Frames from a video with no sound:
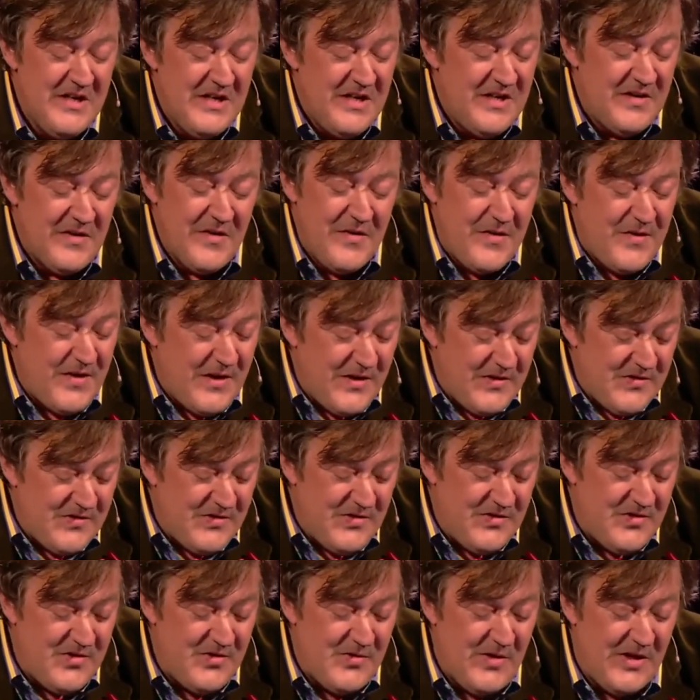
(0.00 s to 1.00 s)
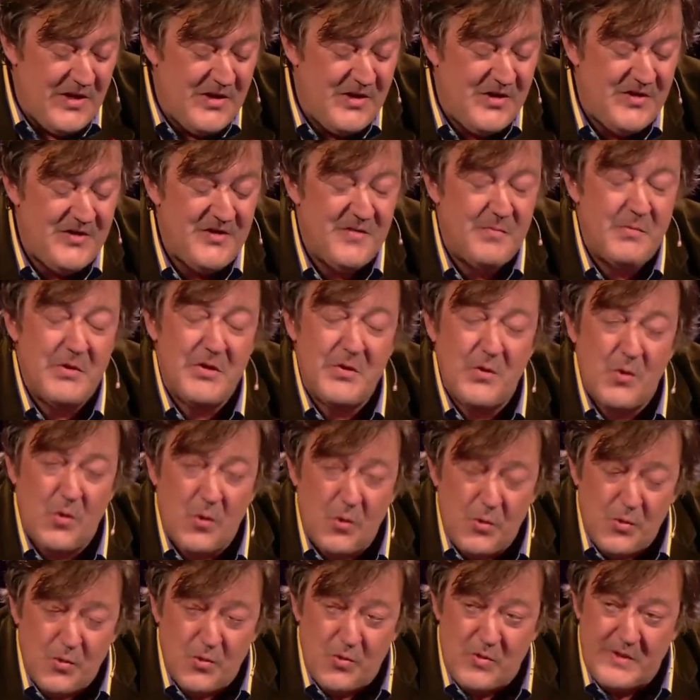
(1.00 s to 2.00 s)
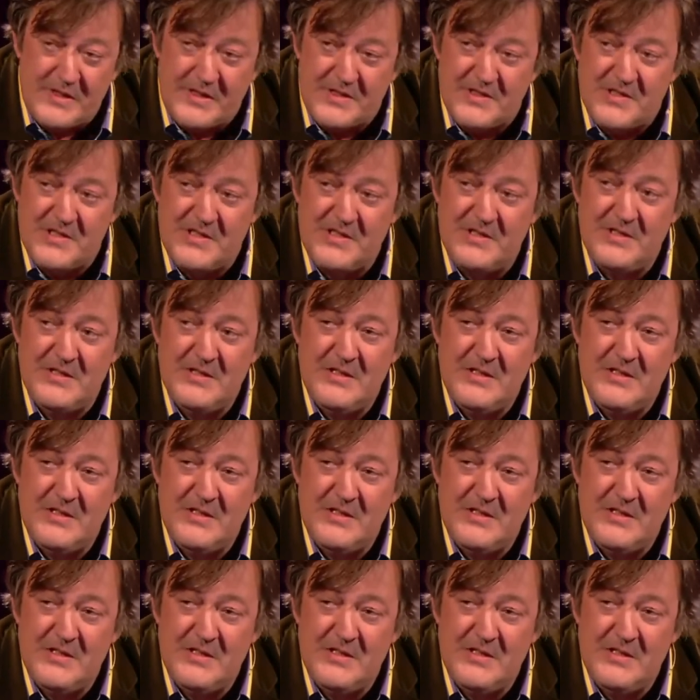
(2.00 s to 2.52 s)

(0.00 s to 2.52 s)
in 1,000 directions, but always,